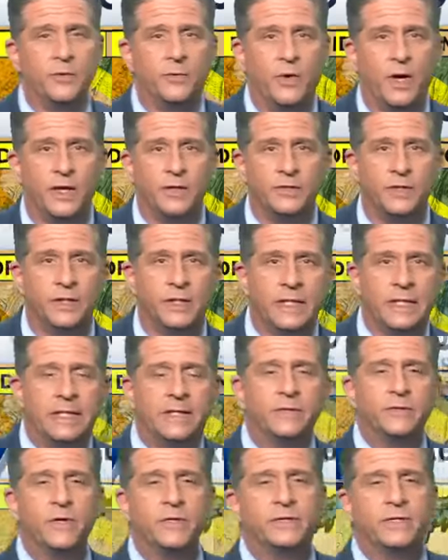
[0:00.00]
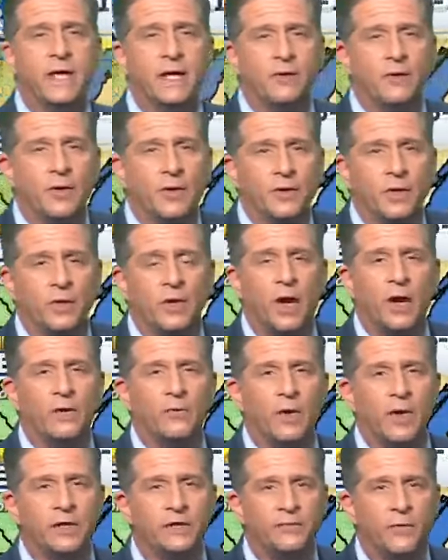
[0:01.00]
direction. So let's take a look at the
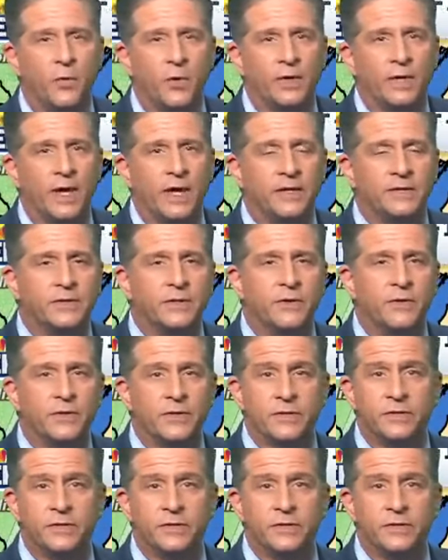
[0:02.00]
long range forecast here.